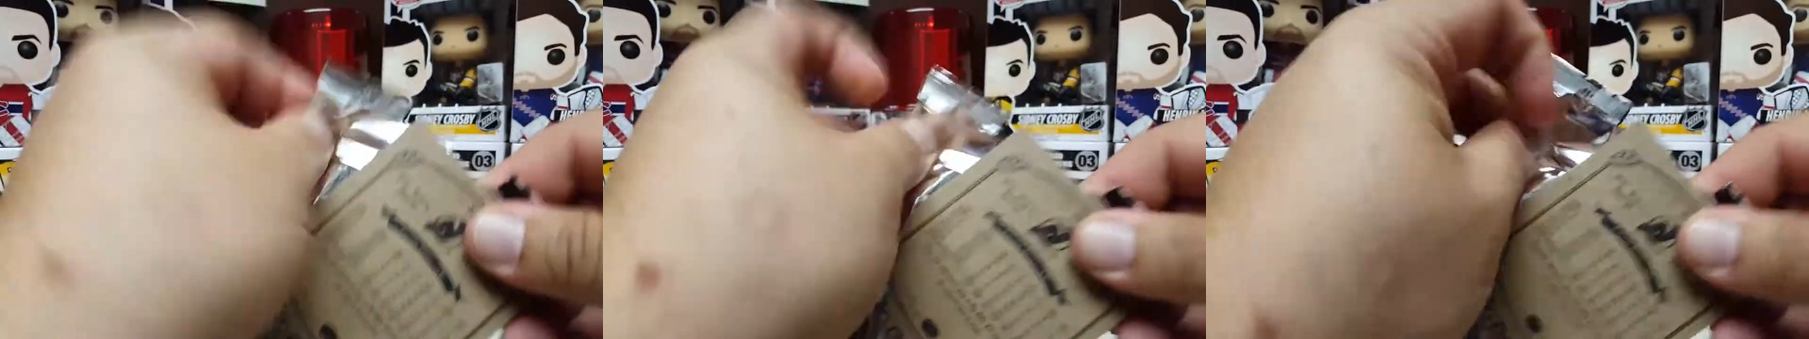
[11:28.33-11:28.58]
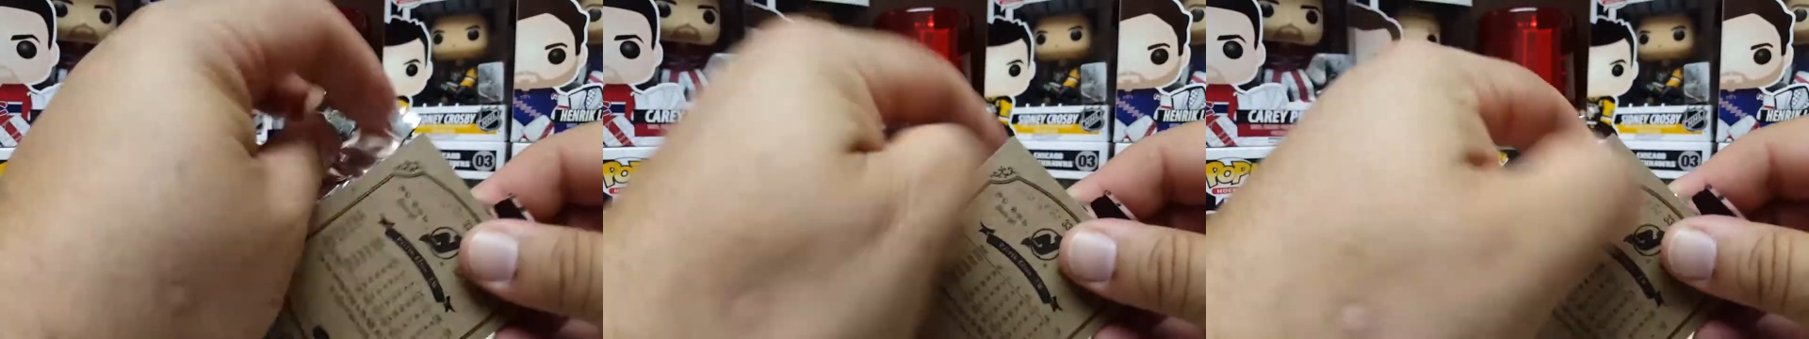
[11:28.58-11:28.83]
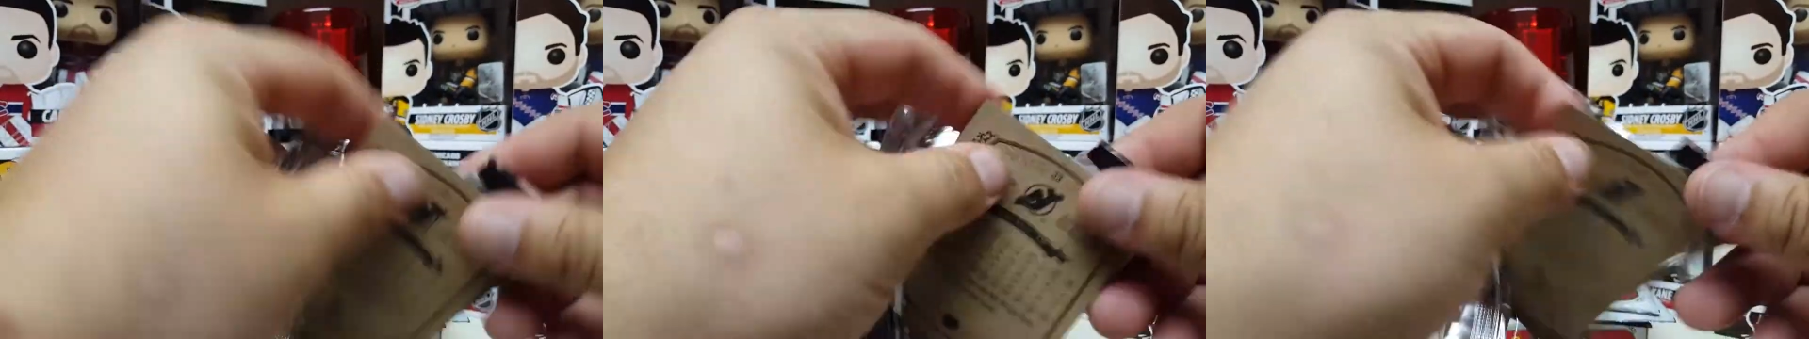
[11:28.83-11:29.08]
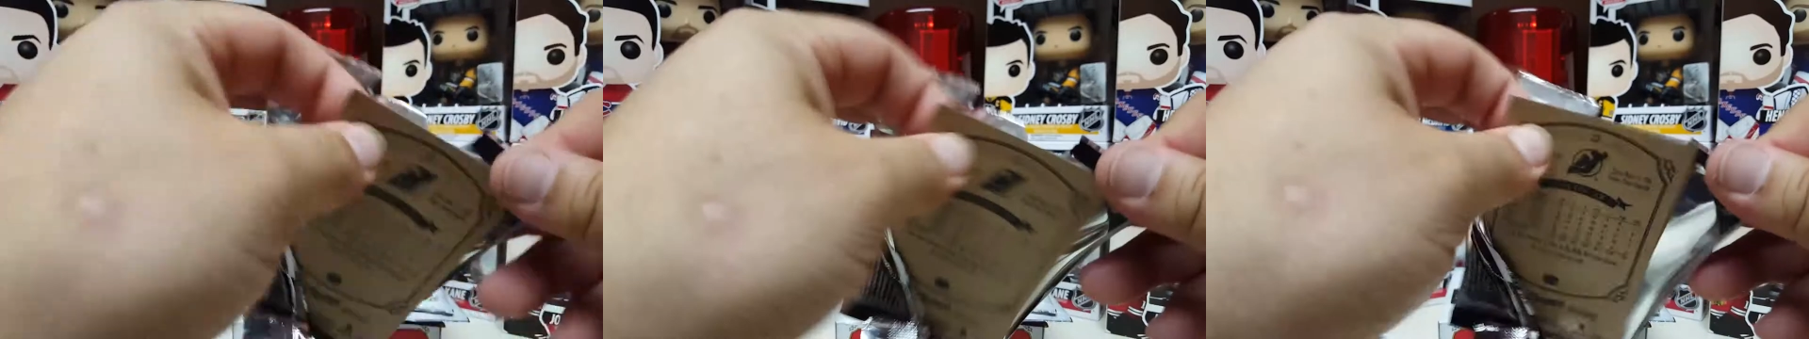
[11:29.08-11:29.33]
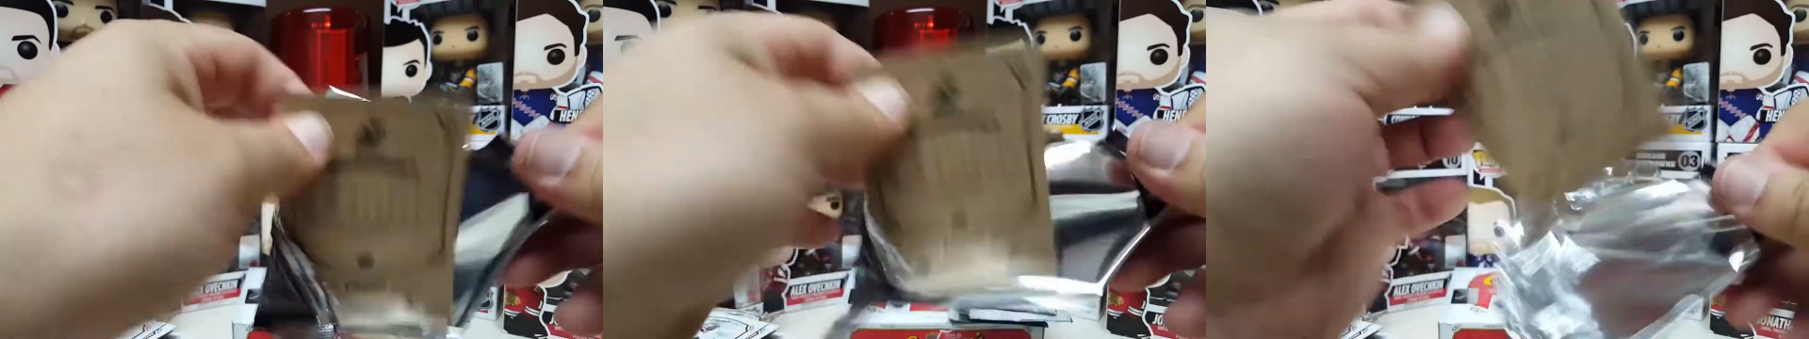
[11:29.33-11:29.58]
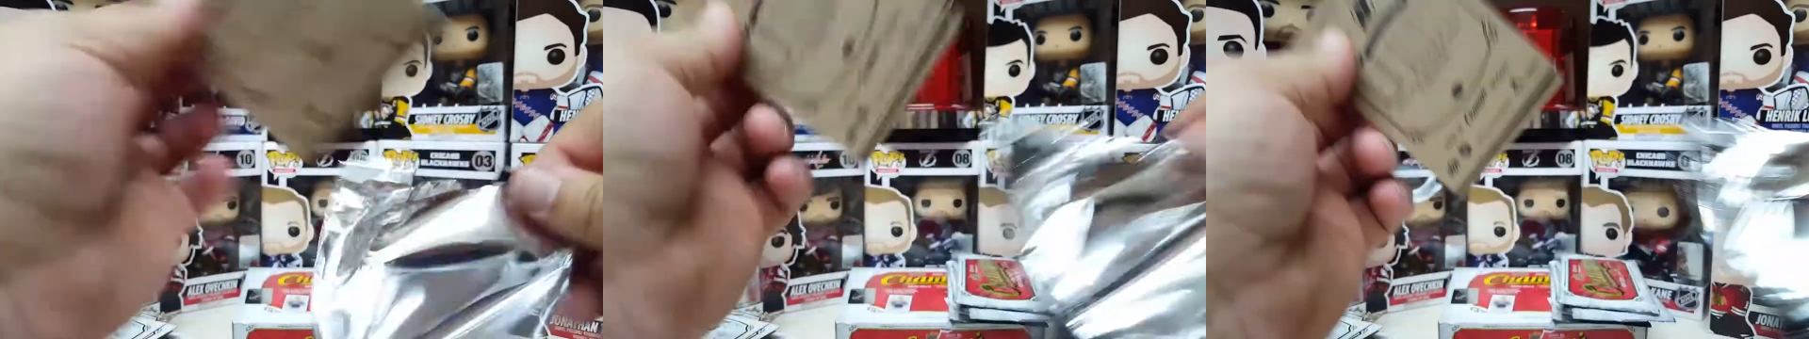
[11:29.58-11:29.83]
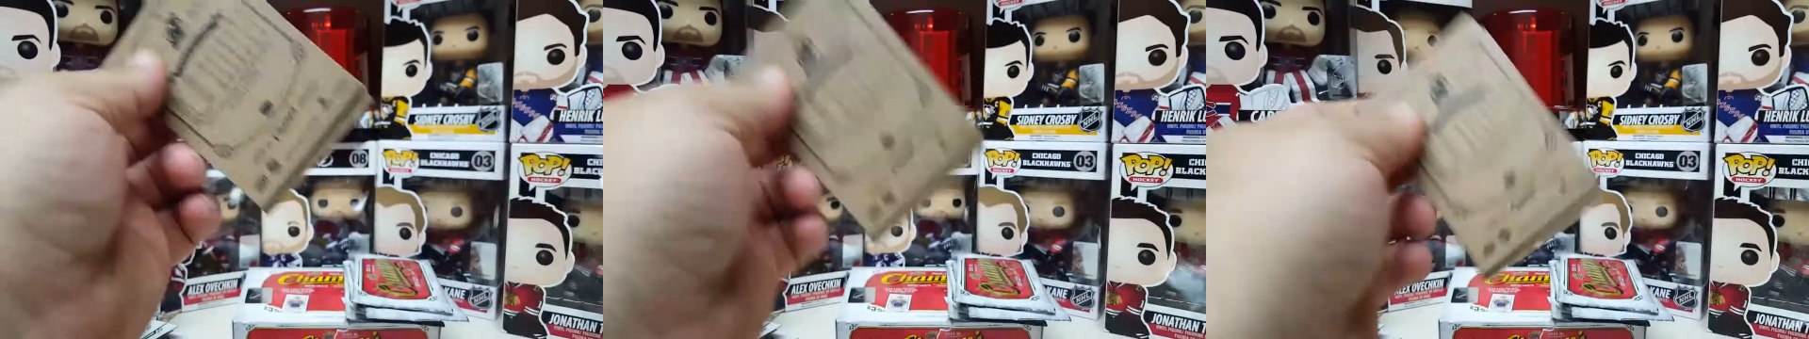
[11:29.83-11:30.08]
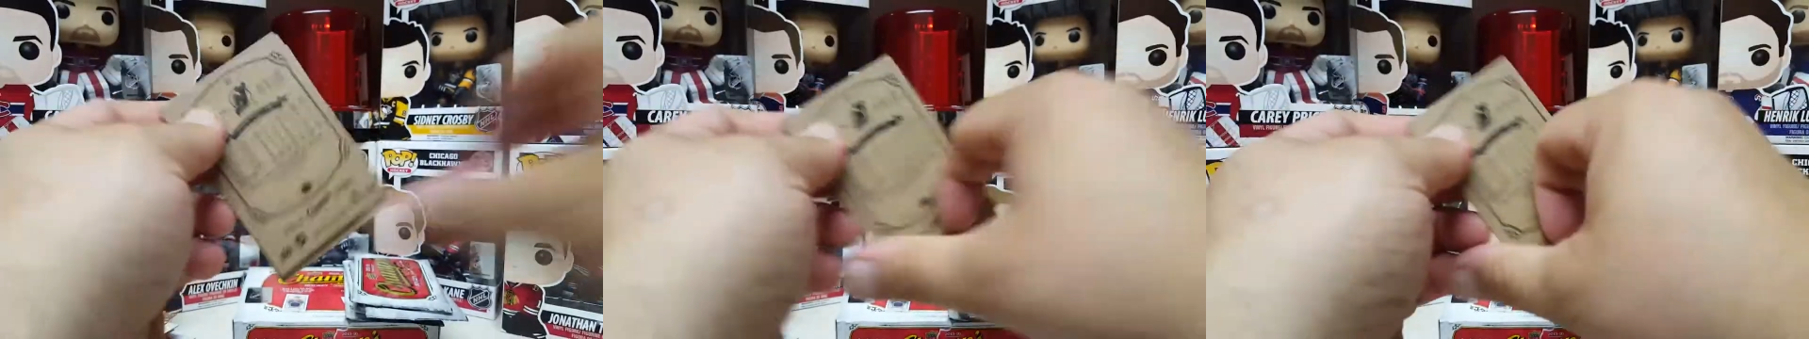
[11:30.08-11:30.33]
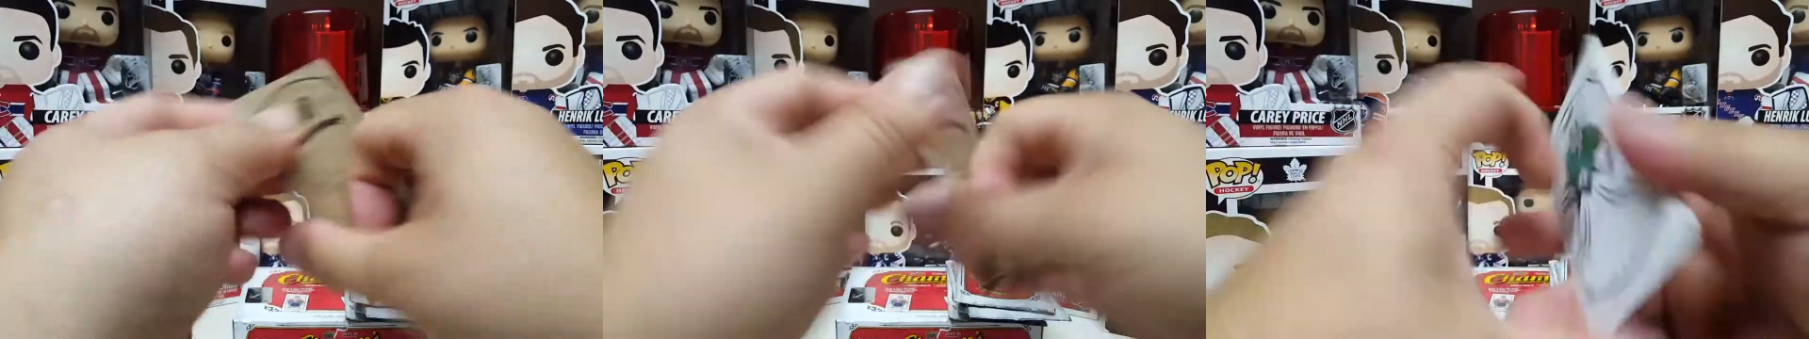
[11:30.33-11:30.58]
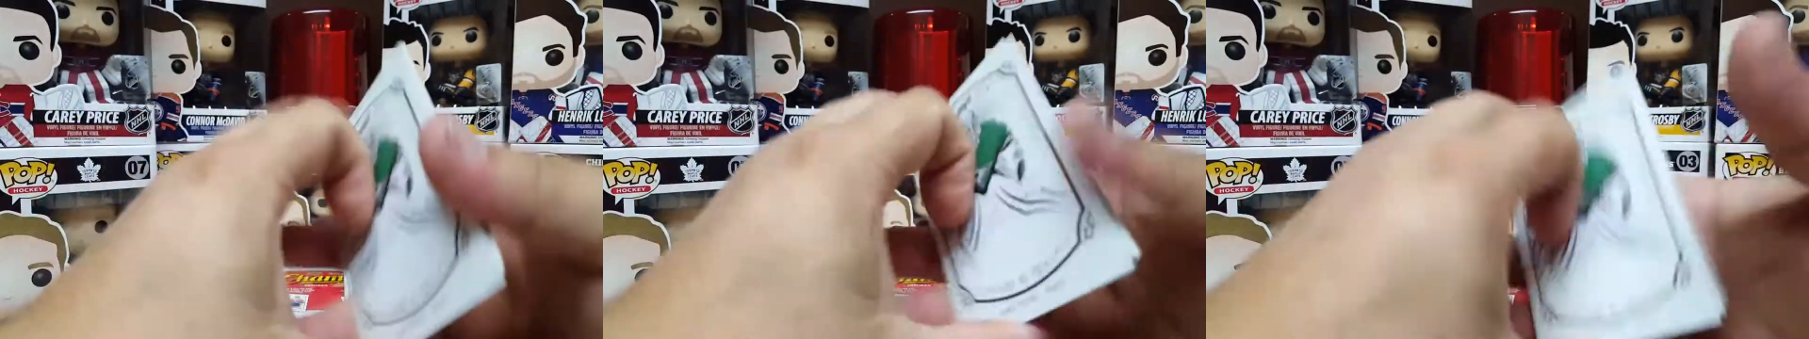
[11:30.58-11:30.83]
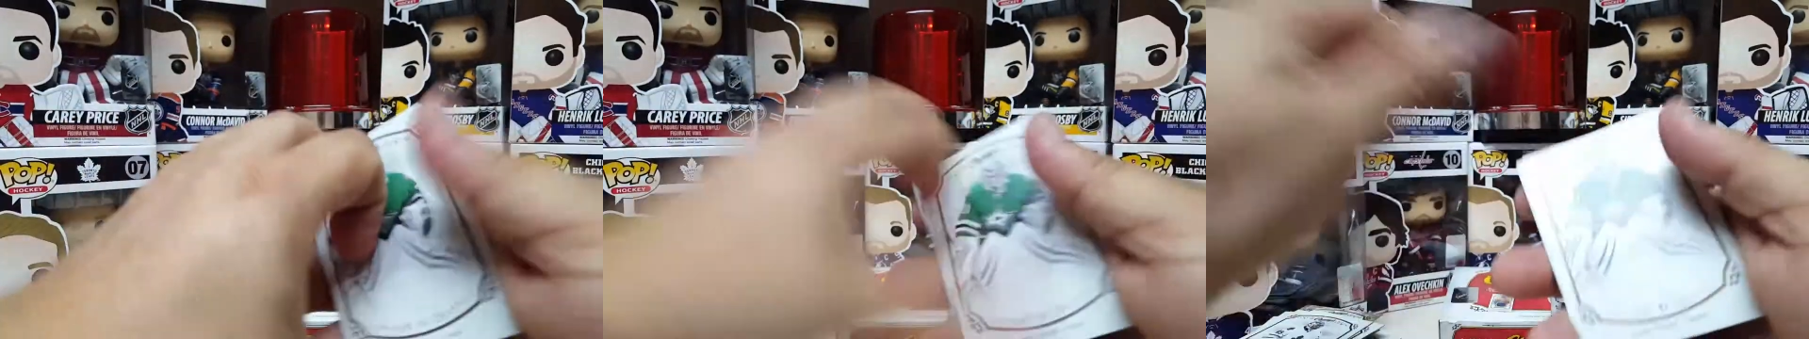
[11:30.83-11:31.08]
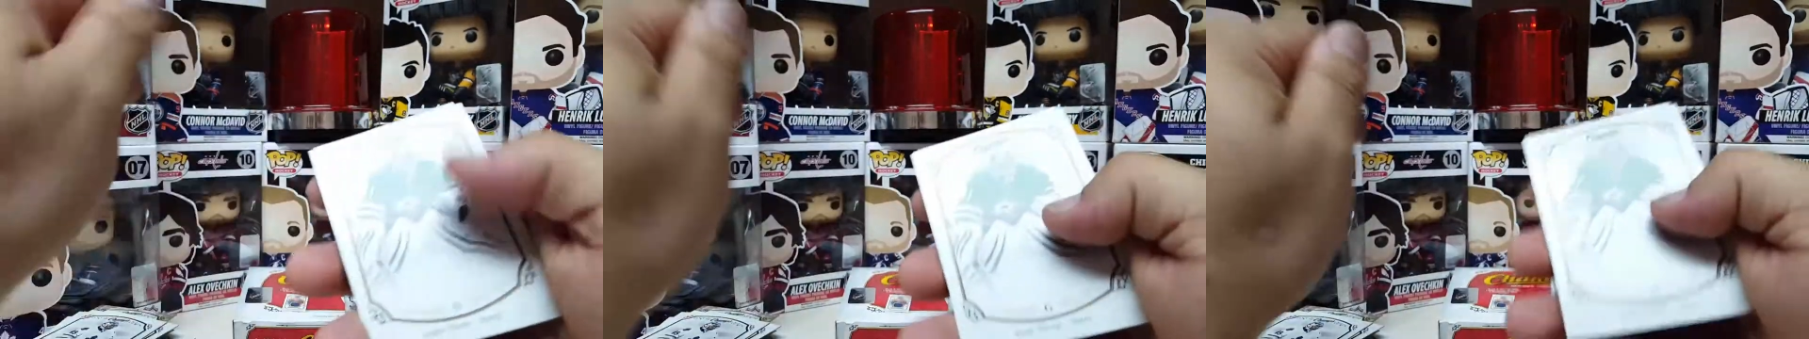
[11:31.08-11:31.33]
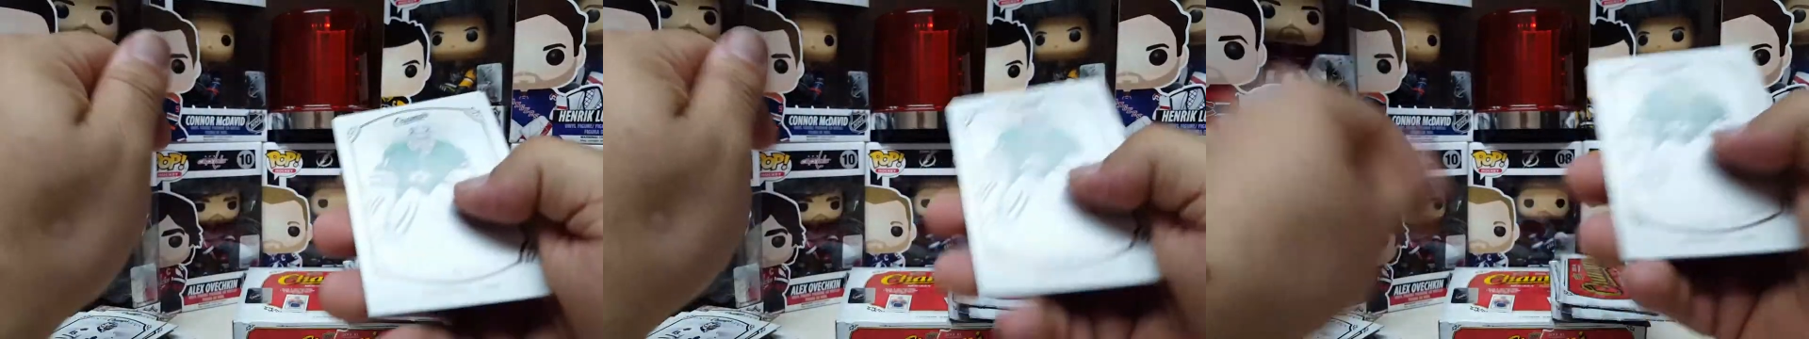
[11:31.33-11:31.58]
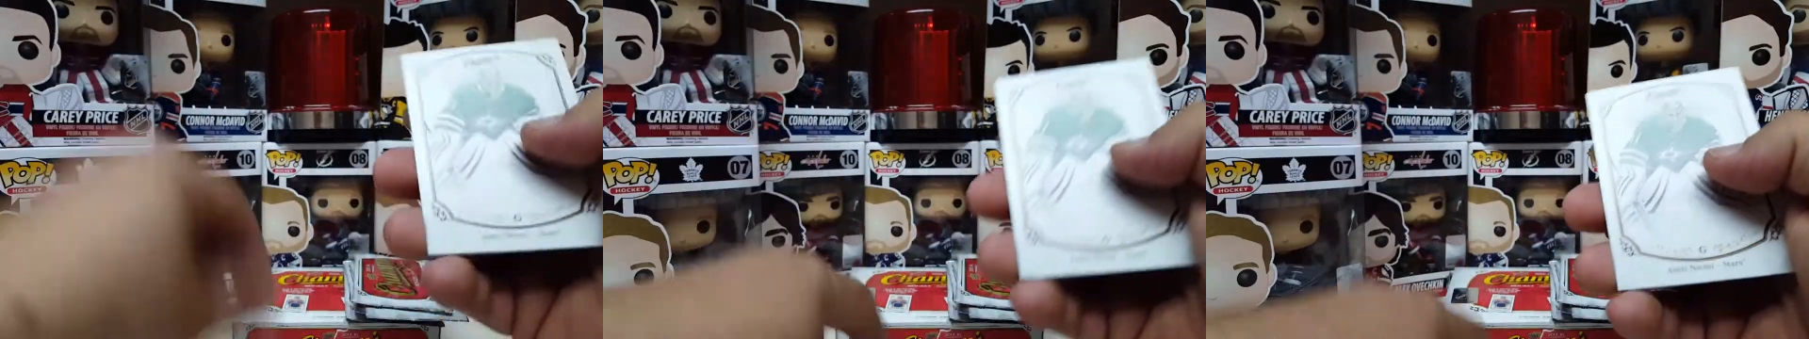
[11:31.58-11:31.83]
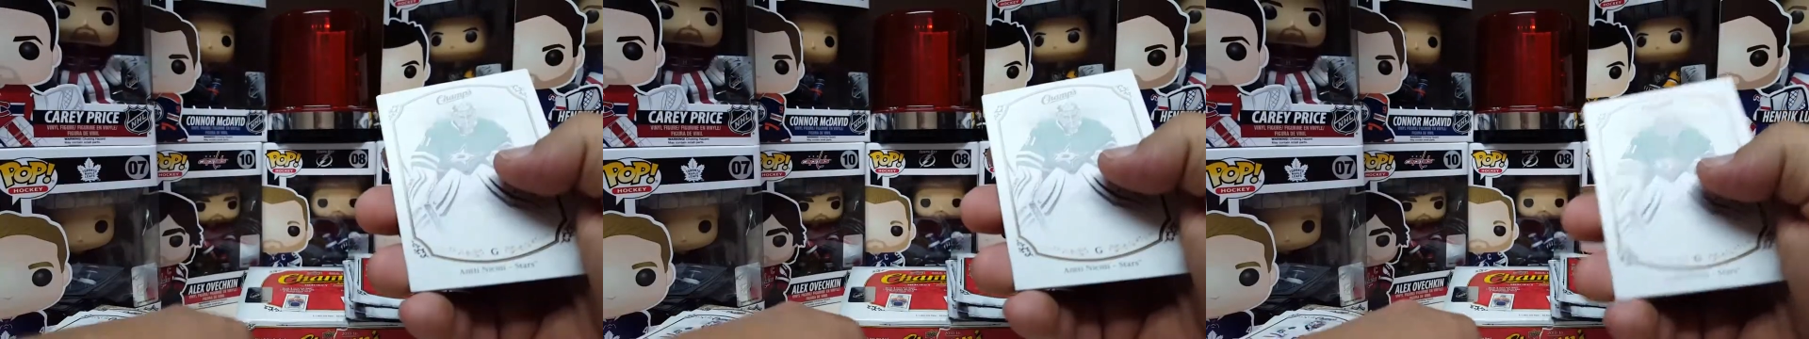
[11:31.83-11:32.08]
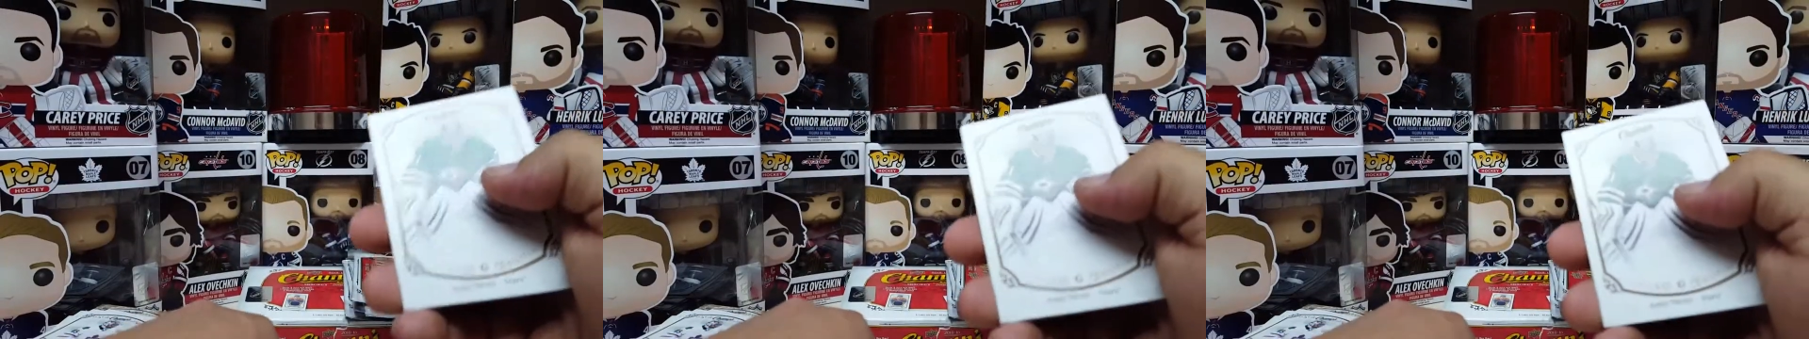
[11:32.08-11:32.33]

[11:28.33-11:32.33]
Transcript: (no speaker visible)